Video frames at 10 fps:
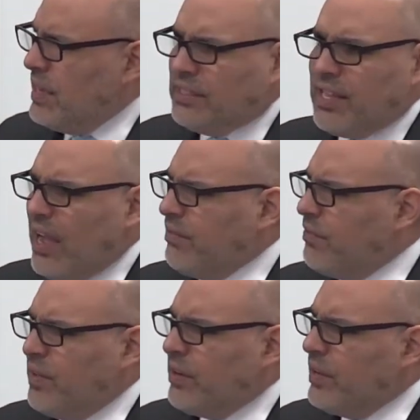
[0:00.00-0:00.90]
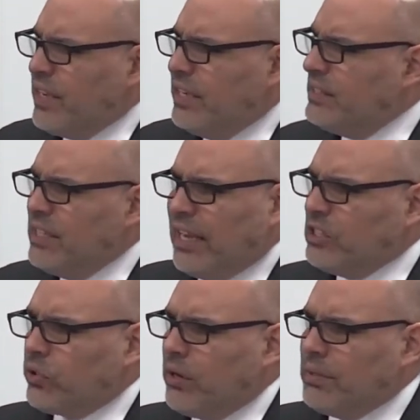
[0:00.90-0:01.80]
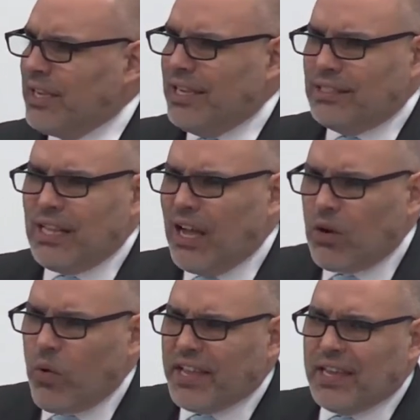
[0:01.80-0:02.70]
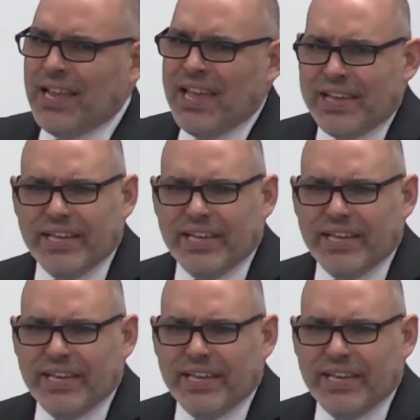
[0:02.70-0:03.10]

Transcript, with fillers: He's not fearing, he's not trembling, he's not quaking,